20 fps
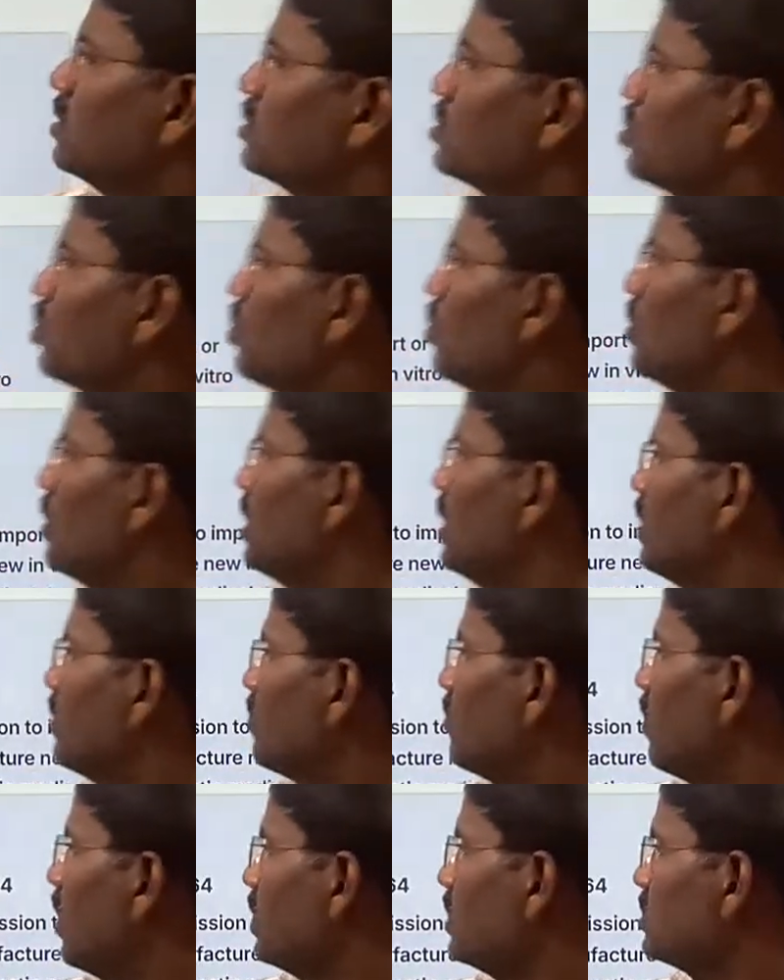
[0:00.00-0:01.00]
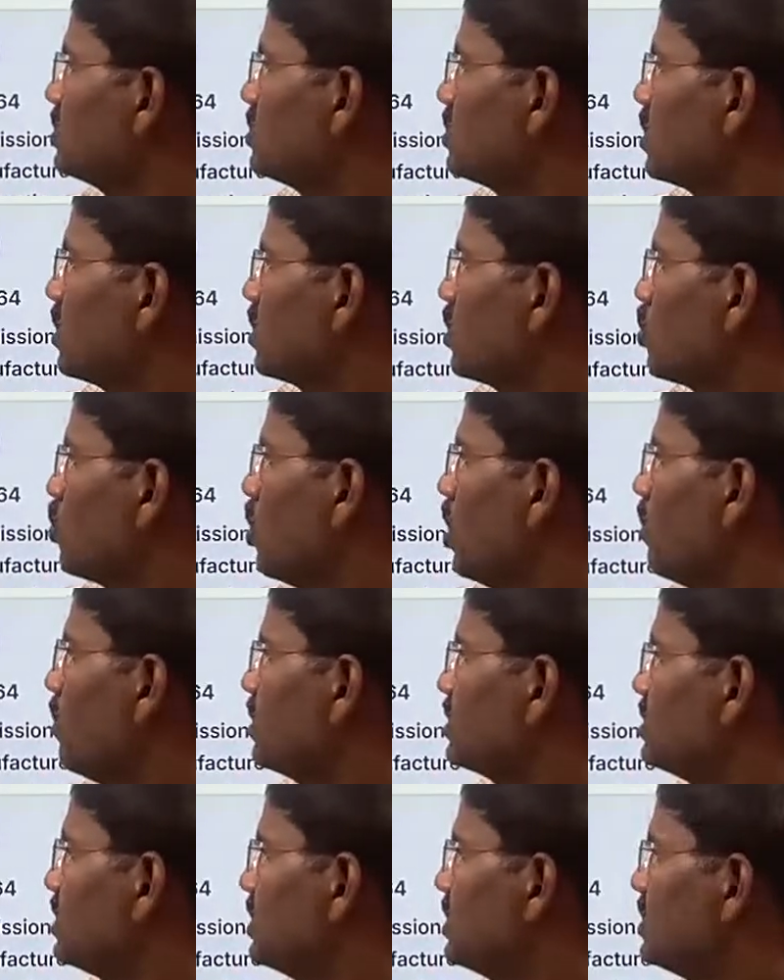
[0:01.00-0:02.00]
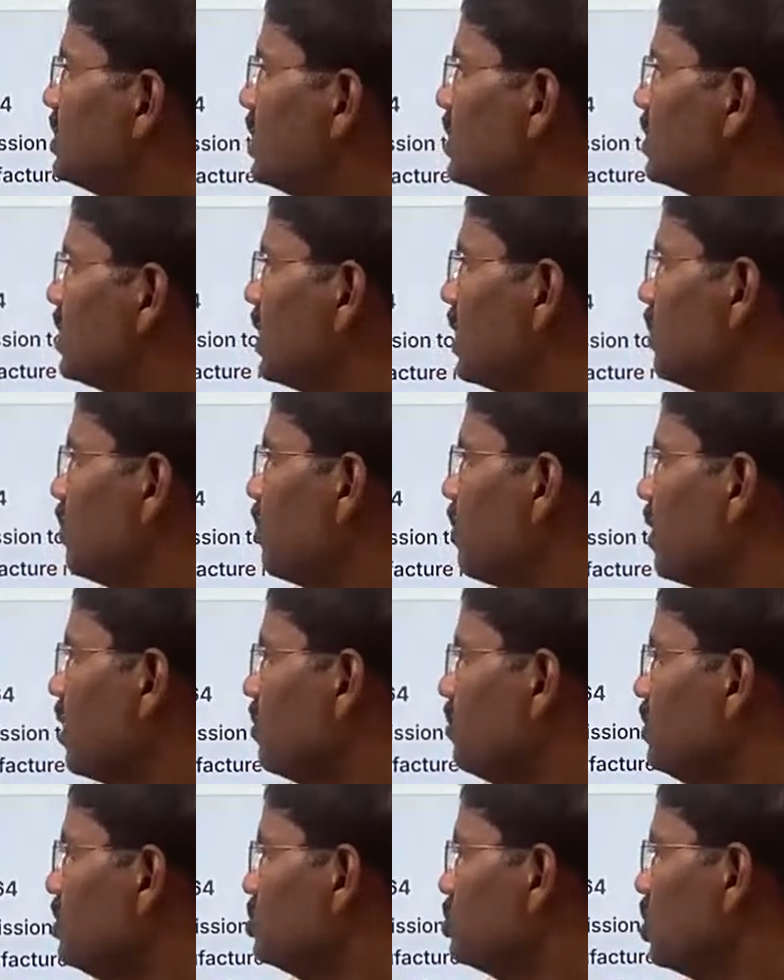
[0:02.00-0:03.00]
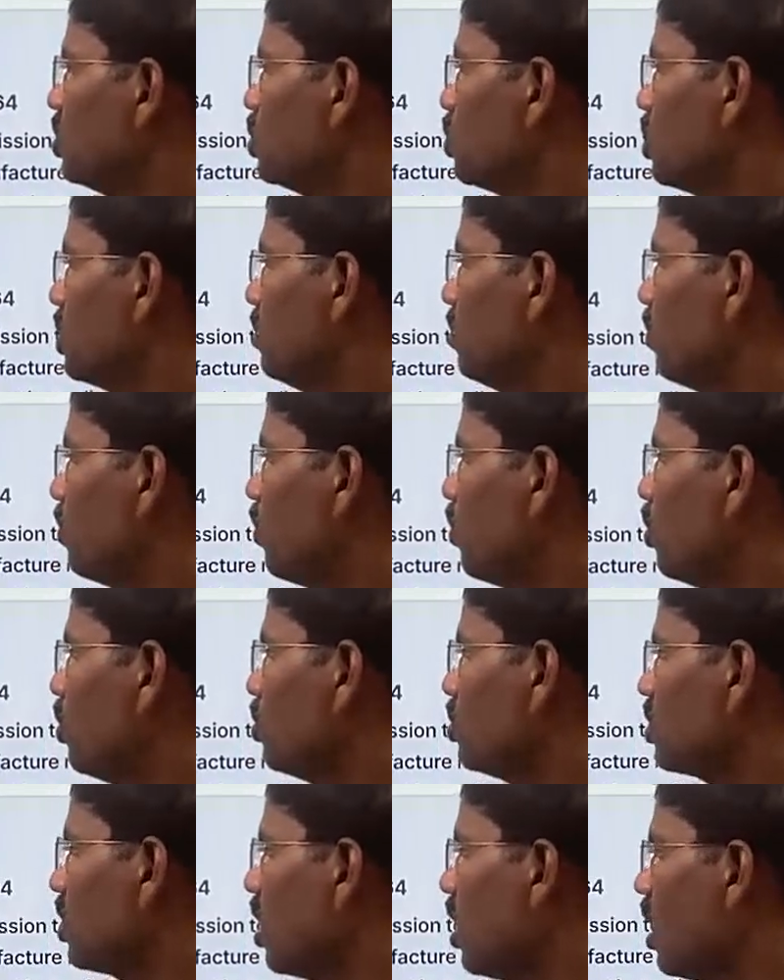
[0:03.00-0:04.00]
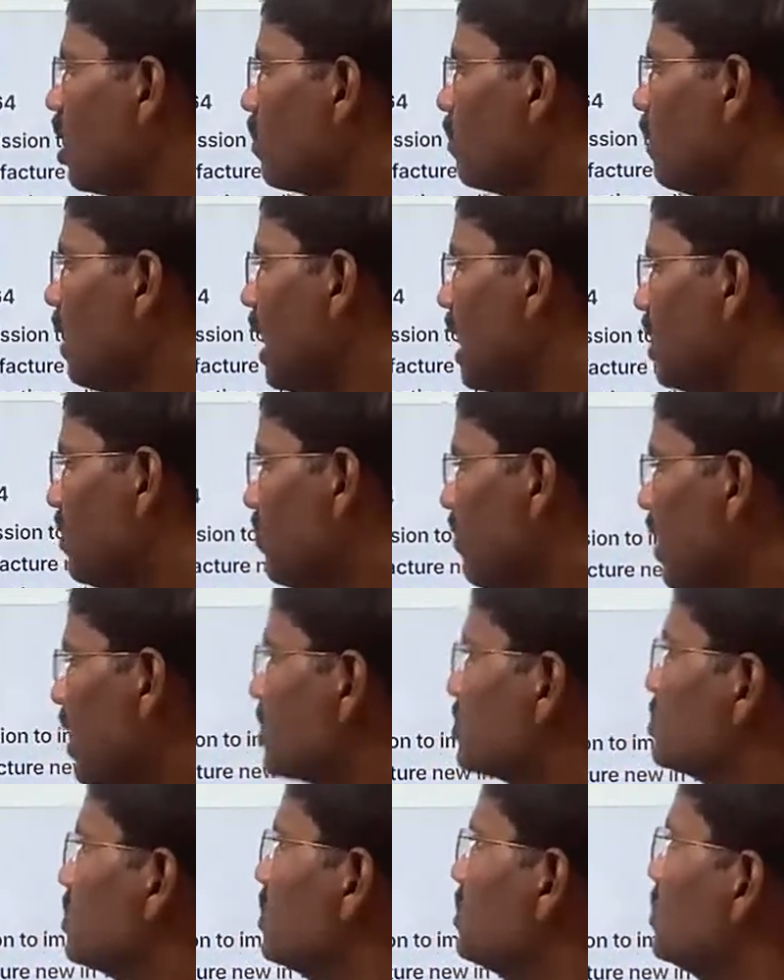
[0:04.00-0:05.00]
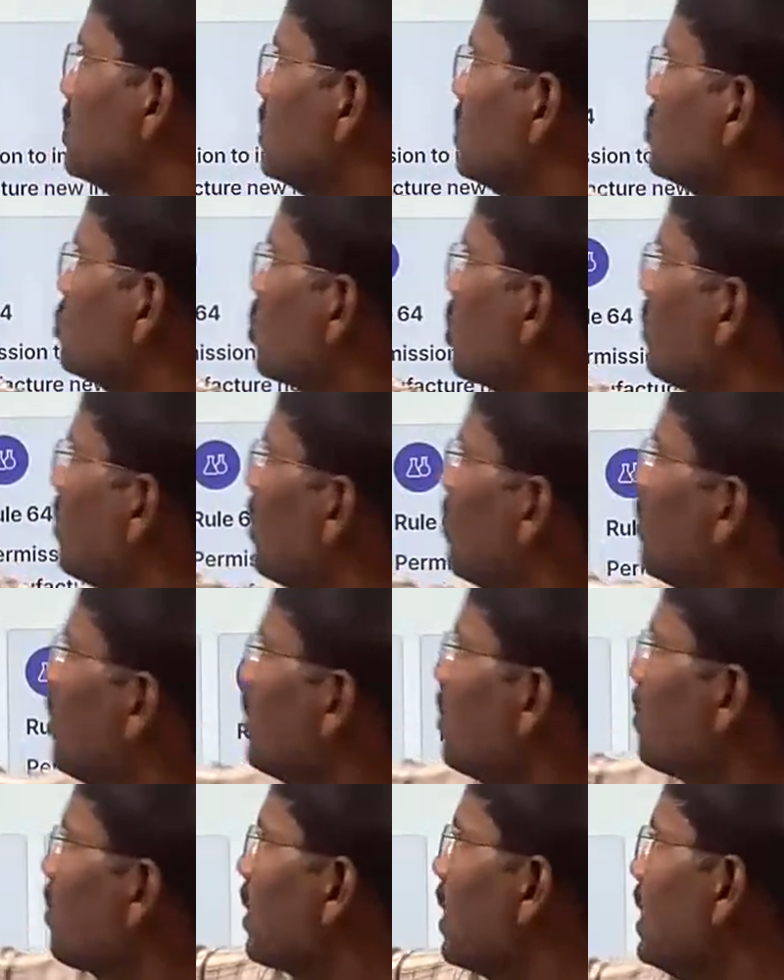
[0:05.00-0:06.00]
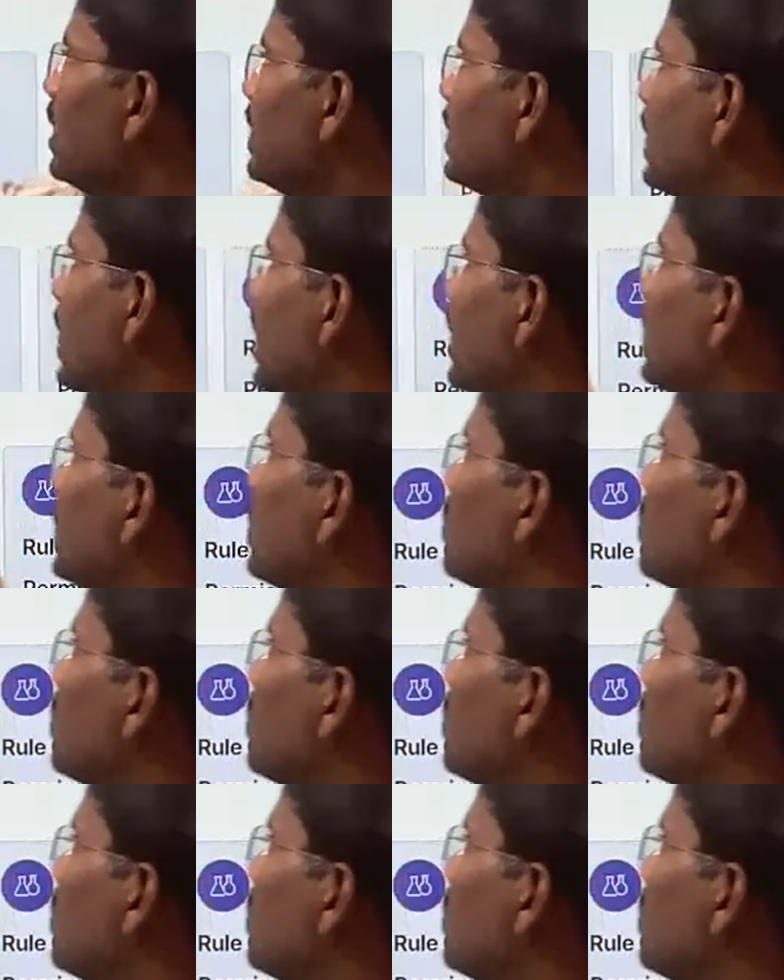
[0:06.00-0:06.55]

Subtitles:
So what is rule number 63? Permission to import or manufacture. So remember, predicate